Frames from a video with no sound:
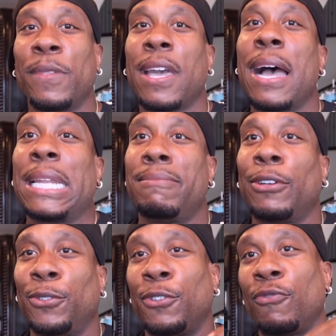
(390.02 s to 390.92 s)
Kali
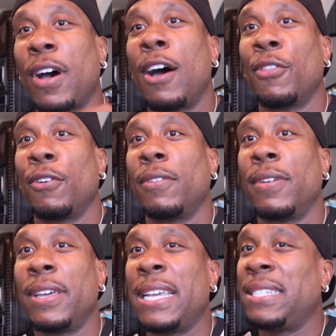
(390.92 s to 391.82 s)
Muscle's father,
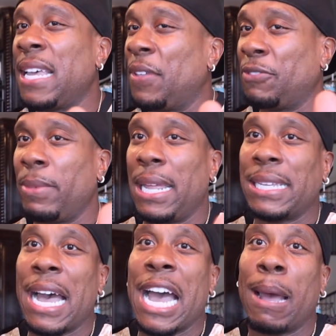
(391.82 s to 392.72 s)
he said this many
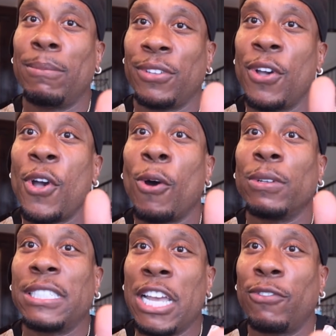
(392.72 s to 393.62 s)
times
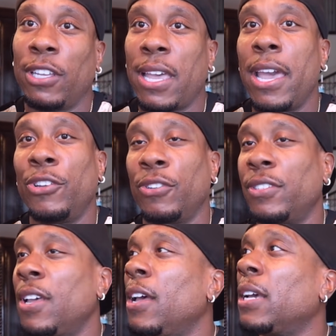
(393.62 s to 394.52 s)
on several
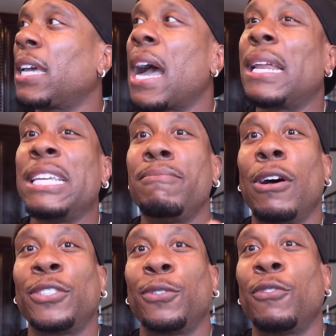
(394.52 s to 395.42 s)
occasions. Kali
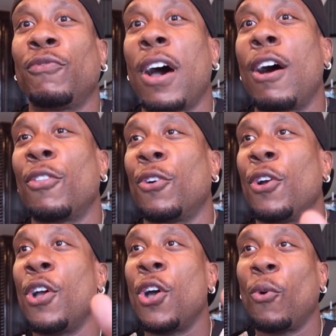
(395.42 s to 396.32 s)
Muscle's
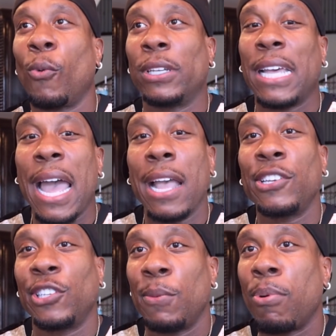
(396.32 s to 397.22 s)
father was
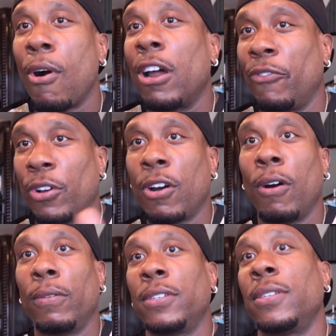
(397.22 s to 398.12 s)
actually part of a
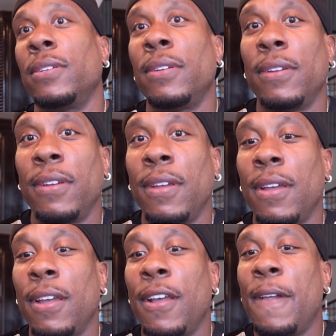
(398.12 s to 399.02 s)
cult.
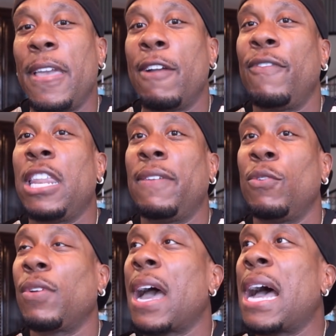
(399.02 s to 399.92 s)
If any of
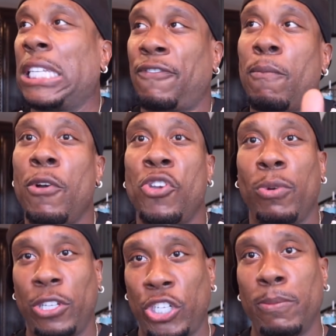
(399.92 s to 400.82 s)
you guys are familiar
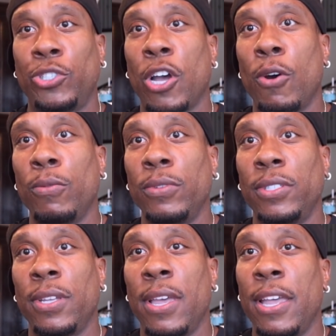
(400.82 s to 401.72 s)
with Jim
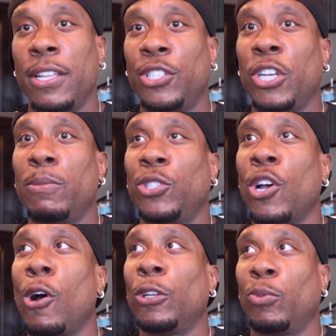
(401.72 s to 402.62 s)
Jones, Jim
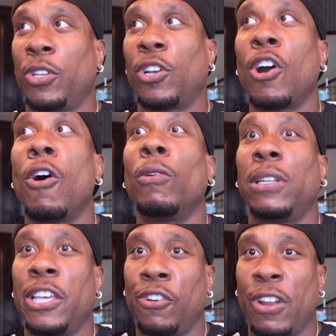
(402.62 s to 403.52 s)
Jones was a cult
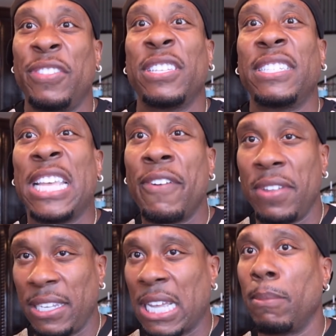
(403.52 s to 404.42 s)
leader in the
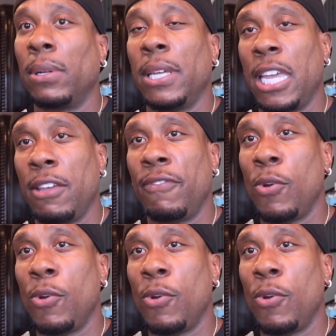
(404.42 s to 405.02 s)
70s, I believe.